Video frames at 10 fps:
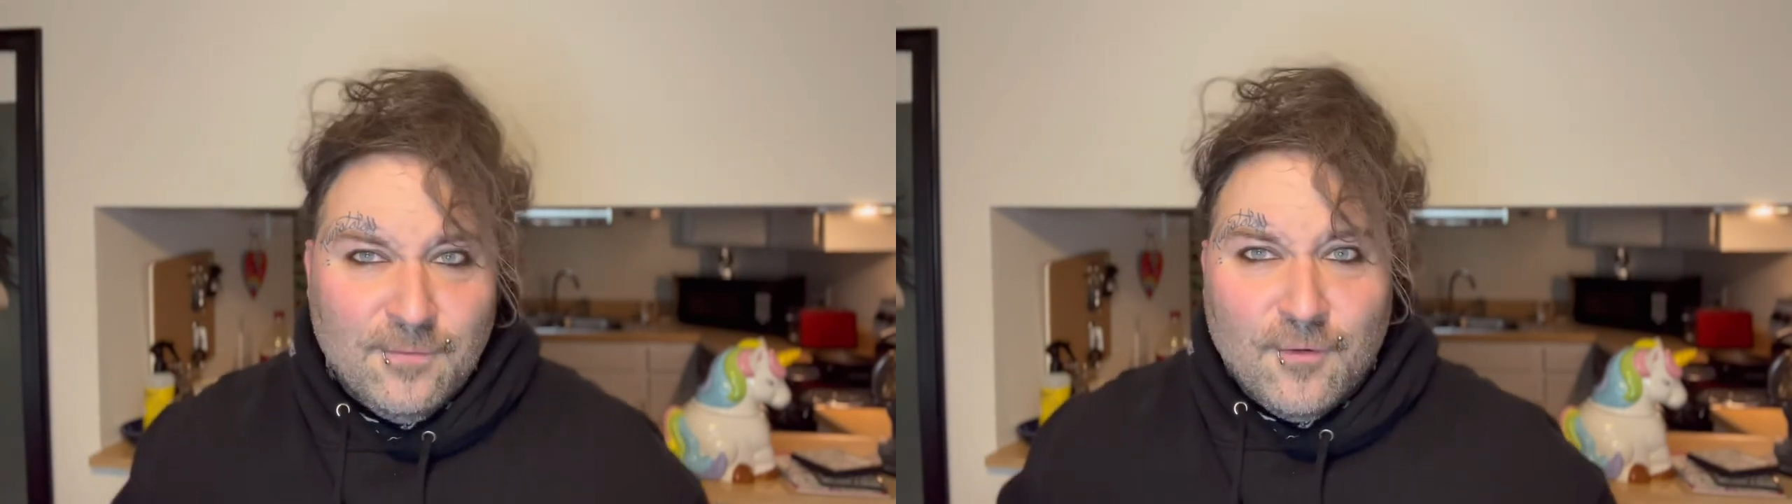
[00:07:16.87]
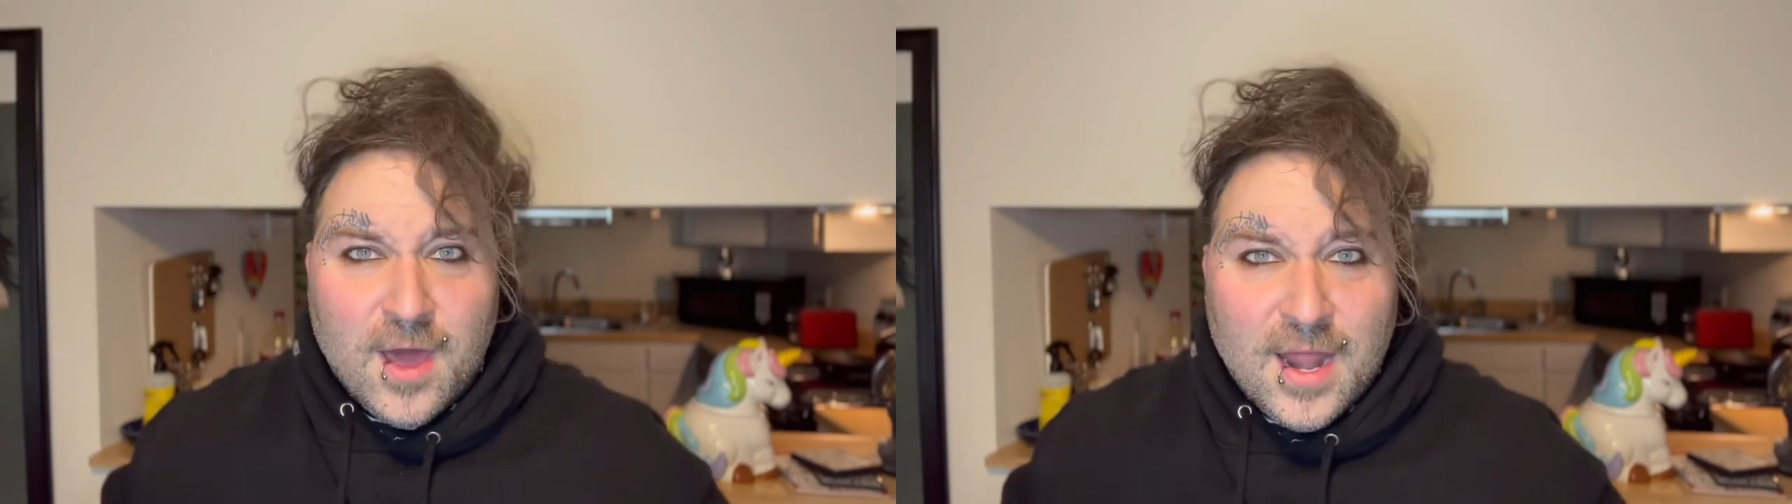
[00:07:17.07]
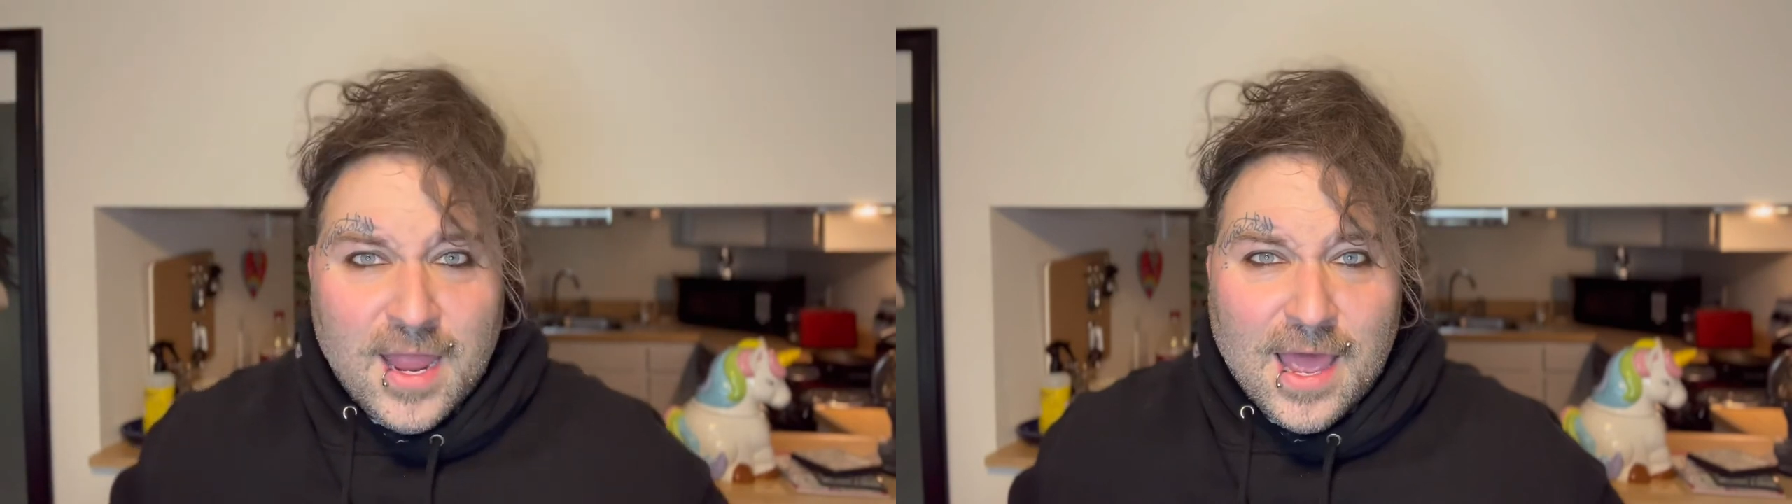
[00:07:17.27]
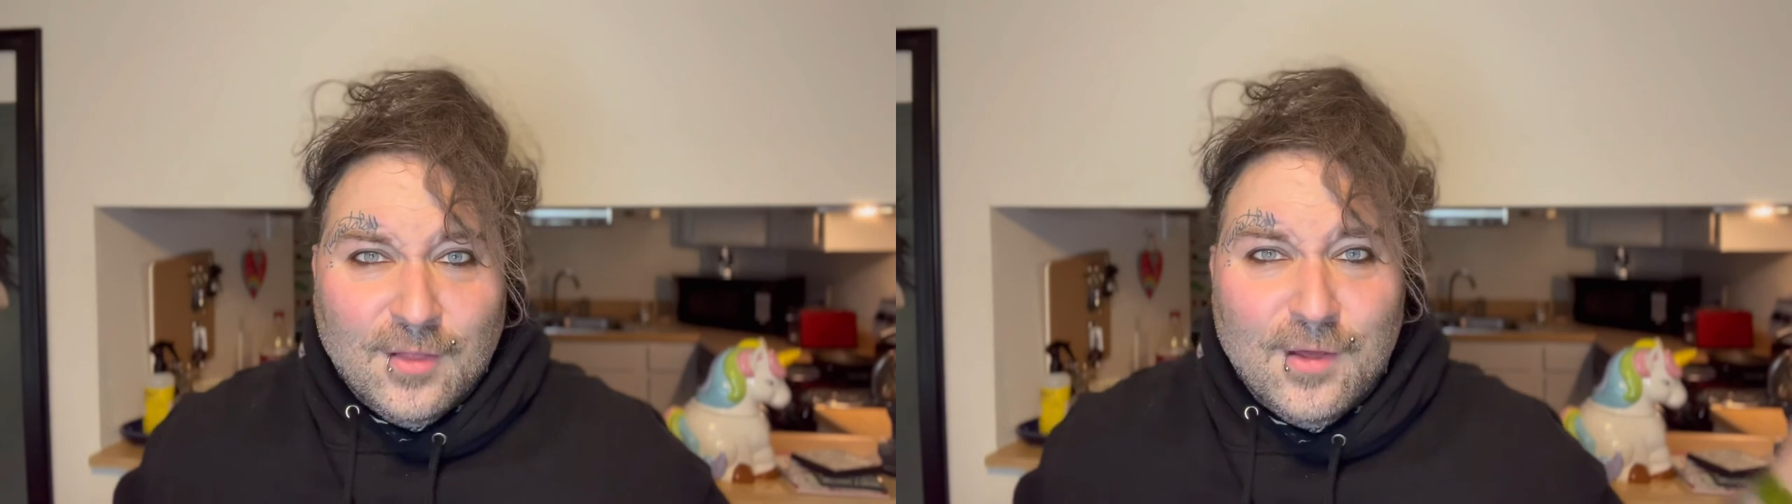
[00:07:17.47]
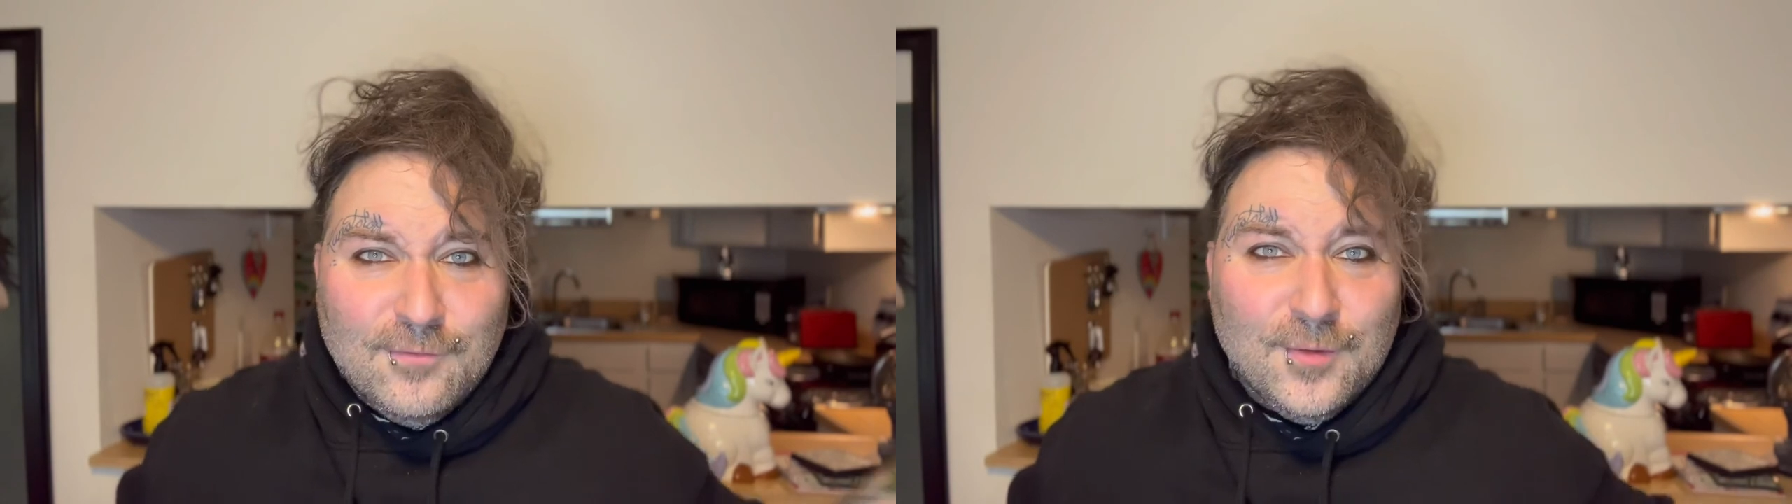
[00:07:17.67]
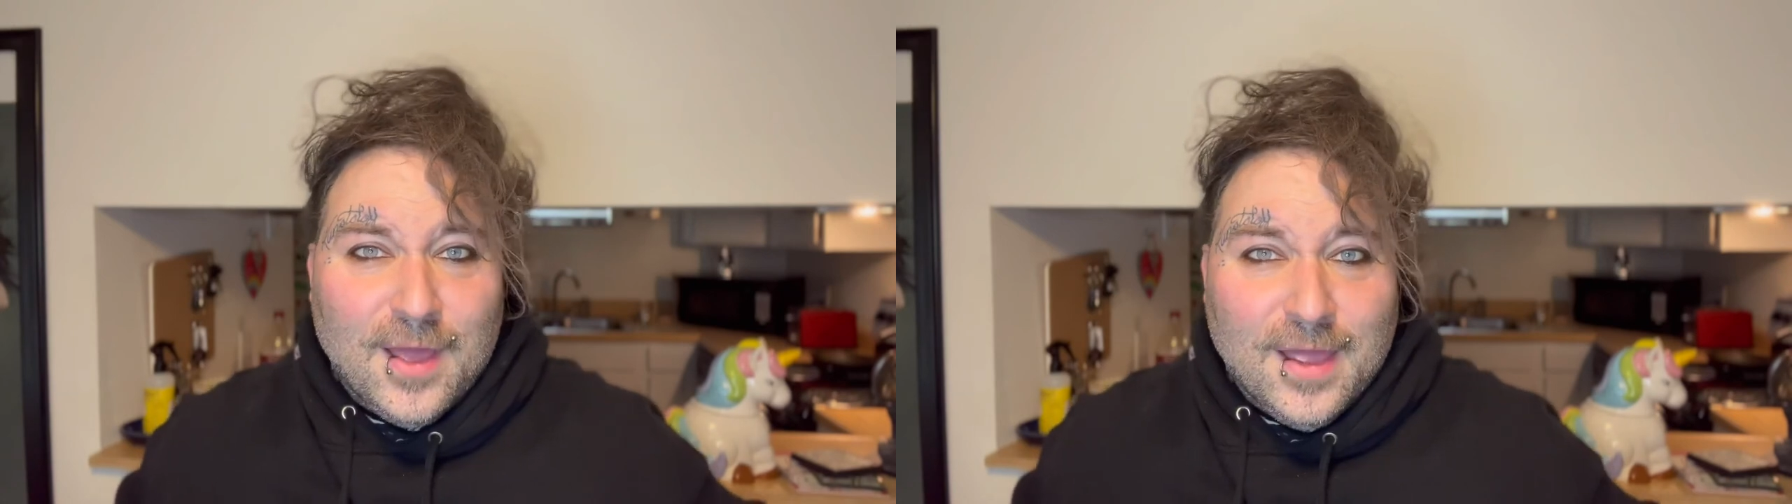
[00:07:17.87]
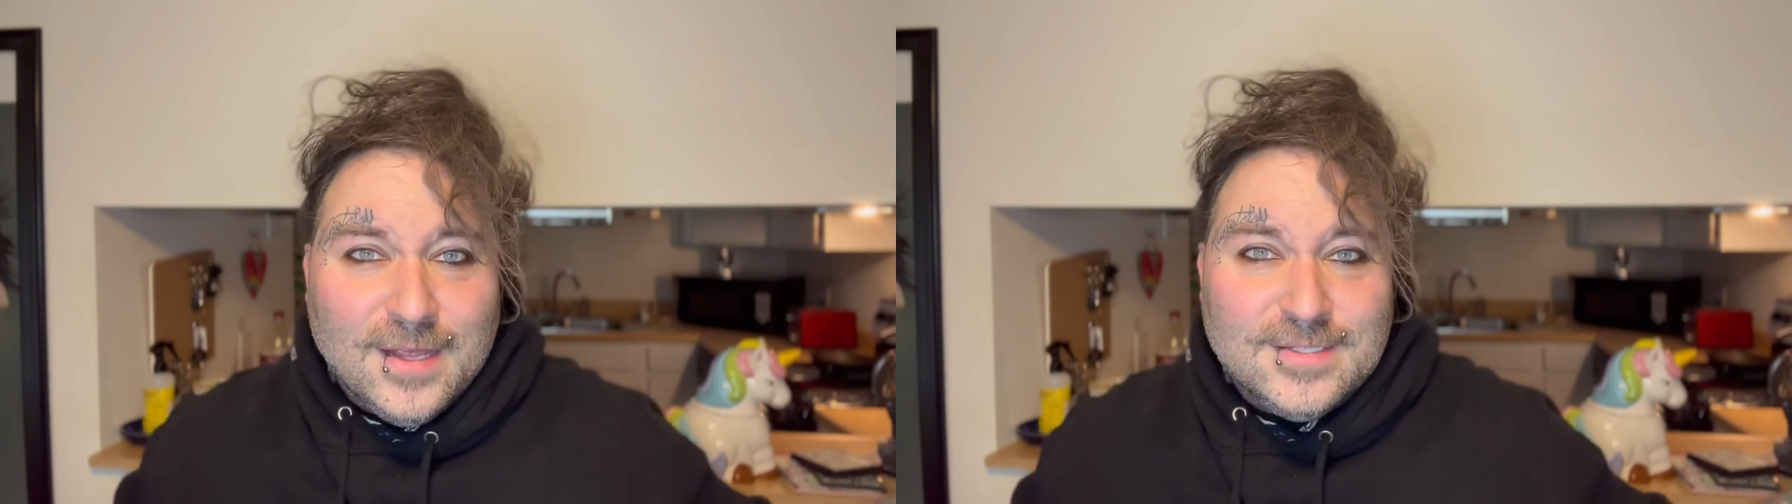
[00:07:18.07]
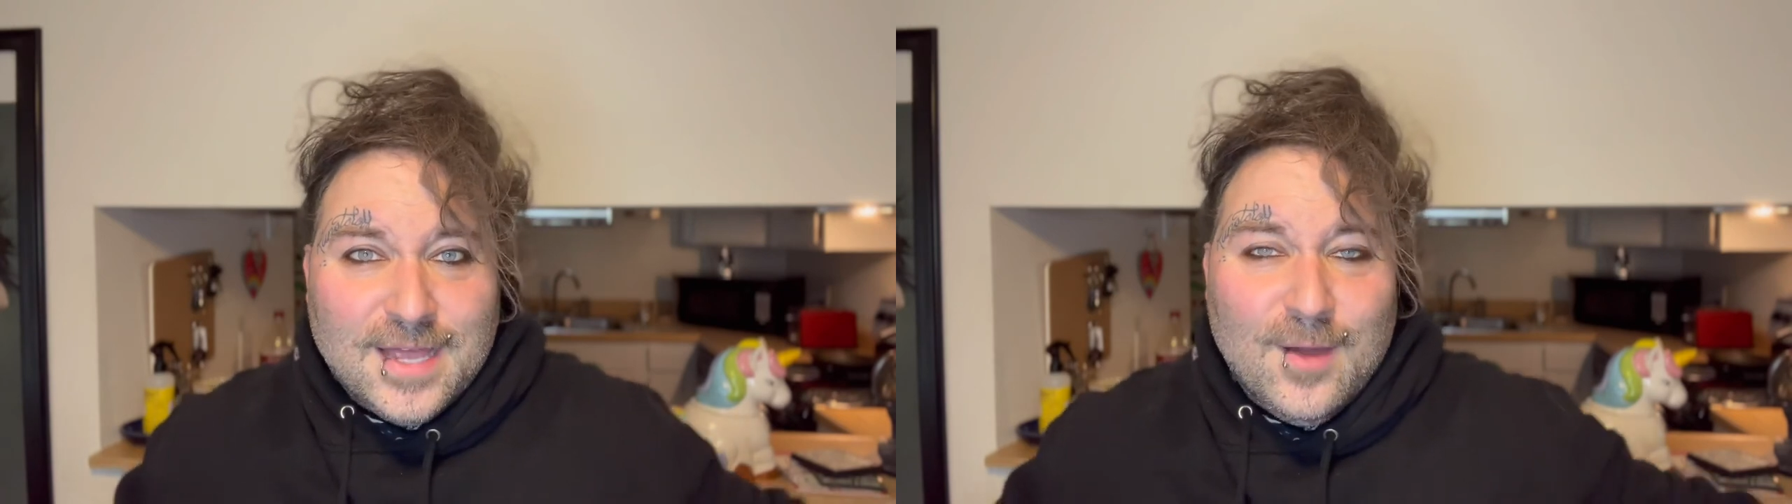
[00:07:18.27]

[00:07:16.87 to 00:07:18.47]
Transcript: Friday. I love you guys.